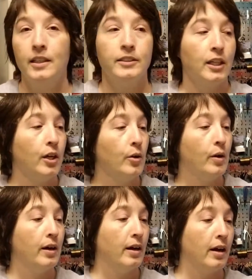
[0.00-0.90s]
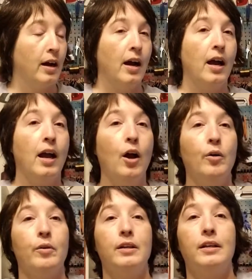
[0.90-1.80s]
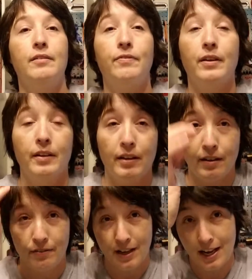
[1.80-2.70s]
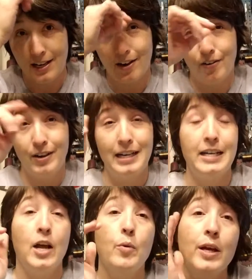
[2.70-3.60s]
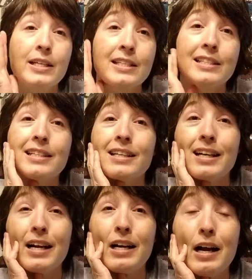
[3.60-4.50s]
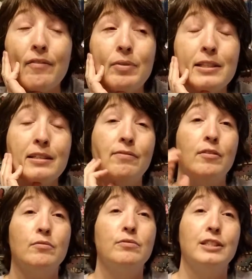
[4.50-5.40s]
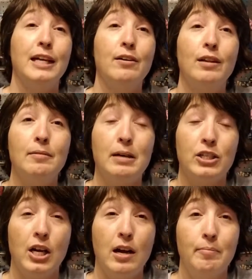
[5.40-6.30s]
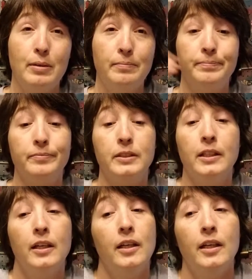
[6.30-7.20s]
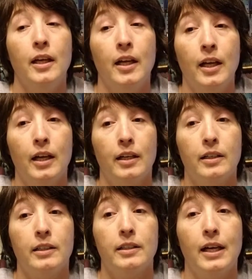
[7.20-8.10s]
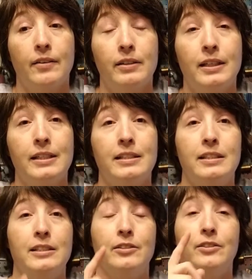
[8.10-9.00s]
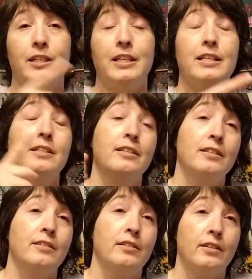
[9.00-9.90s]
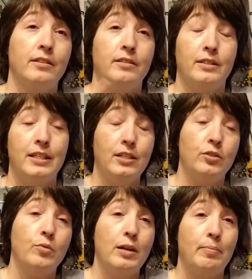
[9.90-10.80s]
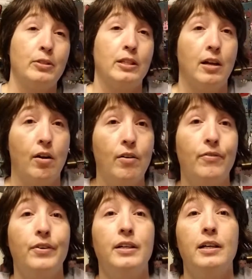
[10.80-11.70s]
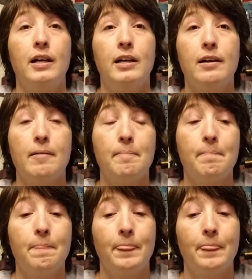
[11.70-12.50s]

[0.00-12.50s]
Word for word: so, oh, if, if you hadn't already noticed, uh, I put stuff on sale in my shop. Uh, everything is either 10 to 10 to 20% off. Um,